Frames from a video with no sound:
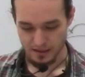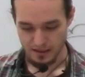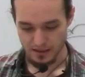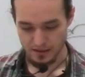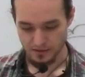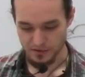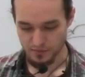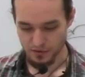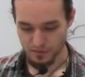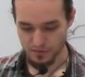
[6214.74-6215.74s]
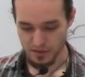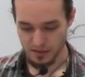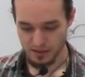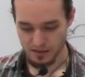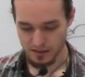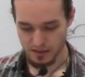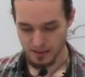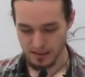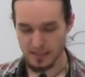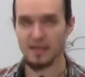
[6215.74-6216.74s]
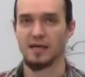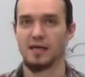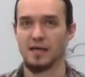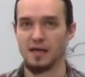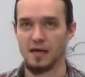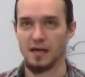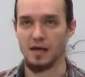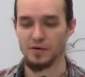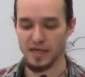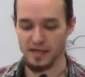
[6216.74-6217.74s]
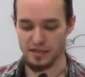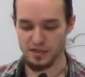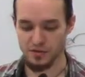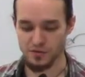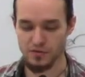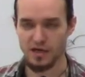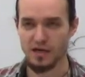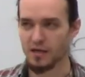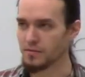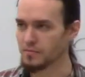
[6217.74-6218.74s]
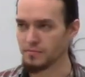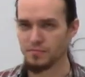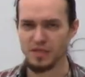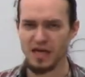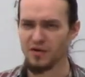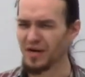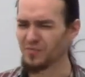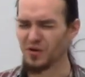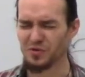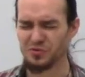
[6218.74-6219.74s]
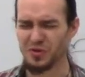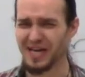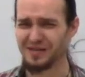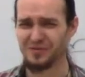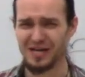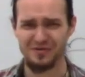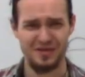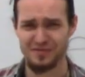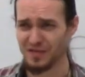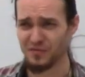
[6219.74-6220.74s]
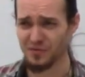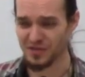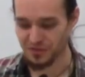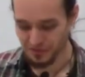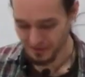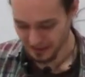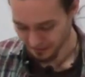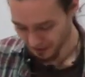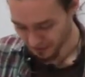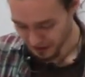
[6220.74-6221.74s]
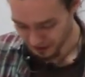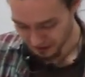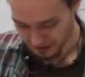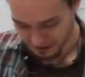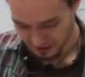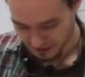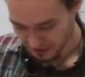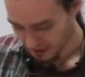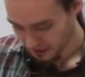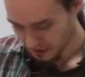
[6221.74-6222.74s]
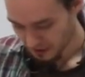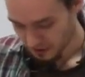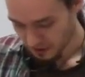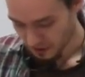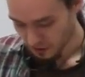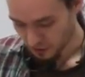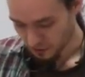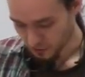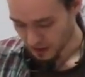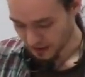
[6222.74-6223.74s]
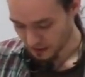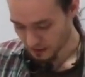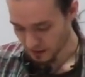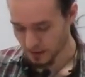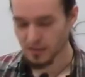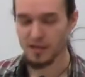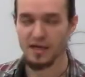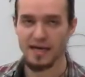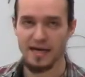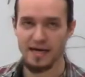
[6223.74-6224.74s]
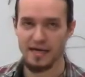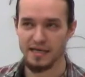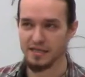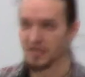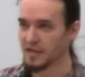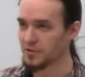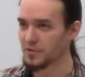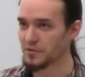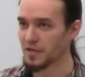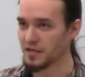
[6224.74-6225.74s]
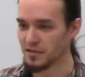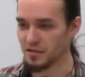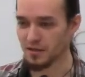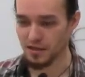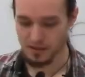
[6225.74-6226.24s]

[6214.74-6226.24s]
on the problems. Okay, so now I'm going to hang around. If you want to ask me questions, you can. And other than that,